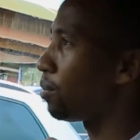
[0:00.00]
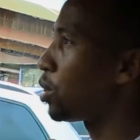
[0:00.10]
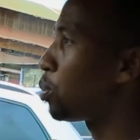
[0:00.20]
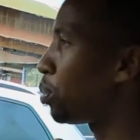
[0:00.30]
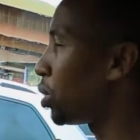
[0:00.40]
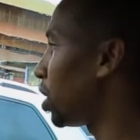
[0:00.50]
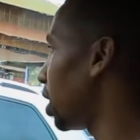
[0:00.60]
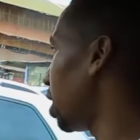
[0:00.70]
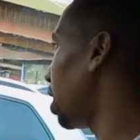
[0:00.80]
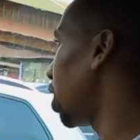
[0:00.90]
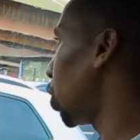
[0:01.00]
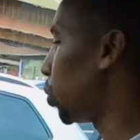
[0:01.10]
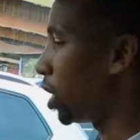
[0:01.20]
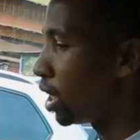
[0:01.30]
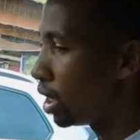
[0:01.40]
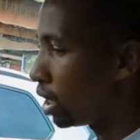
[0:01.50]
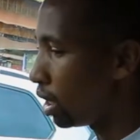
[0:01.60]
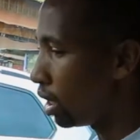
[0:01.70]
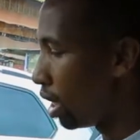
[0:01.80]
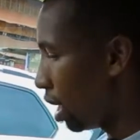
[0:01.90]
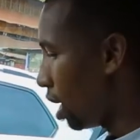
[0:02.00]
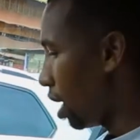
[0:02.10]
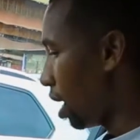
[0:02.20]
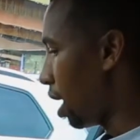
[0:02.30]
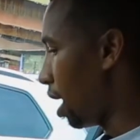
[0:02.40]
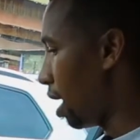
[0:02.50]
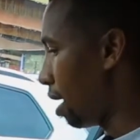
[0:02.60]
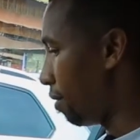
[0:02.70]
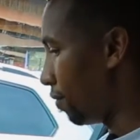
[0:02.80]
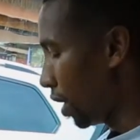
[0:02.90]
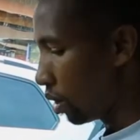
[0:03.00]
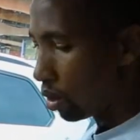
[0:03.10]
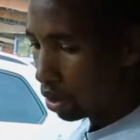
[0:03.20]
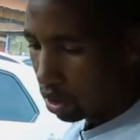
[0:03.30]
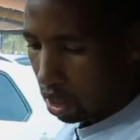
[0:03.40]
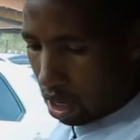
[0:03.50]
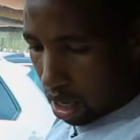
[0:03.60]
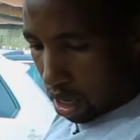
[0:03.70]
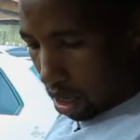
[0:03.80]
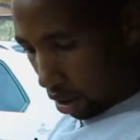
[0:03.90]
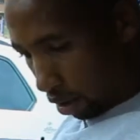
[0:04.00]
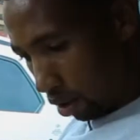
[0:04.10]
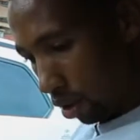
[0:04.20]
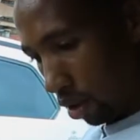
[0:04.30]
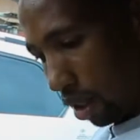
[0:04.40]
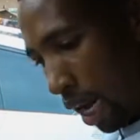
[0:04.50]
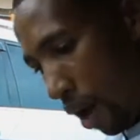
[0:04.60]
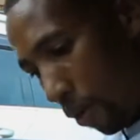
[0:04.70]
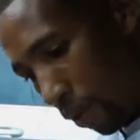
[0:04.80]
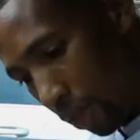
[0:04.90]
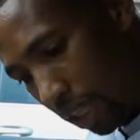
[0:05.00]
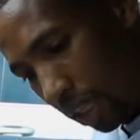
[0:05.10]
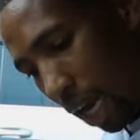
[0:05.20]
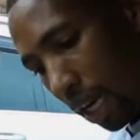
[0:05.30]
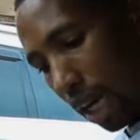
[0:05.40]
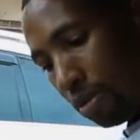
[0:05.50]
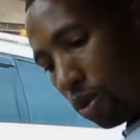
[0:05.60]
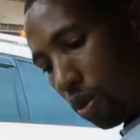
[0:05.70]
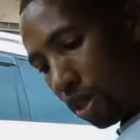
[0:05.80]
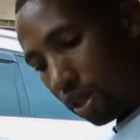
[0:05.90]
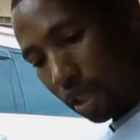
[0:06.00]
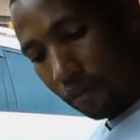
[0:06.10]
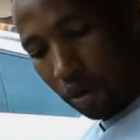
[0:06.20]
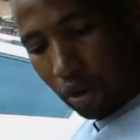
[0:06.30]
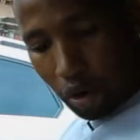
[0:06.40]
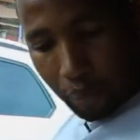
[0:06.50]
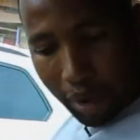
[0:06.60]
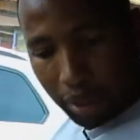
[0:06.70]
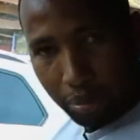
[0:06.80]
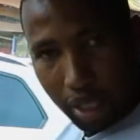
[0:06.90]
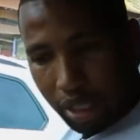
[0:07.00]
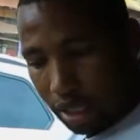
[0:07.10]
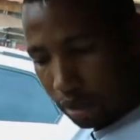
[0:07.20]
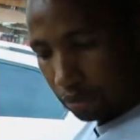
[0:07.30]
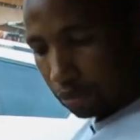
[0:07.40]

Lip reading: sporty utility vehicles. Now, this car comes with several compartments,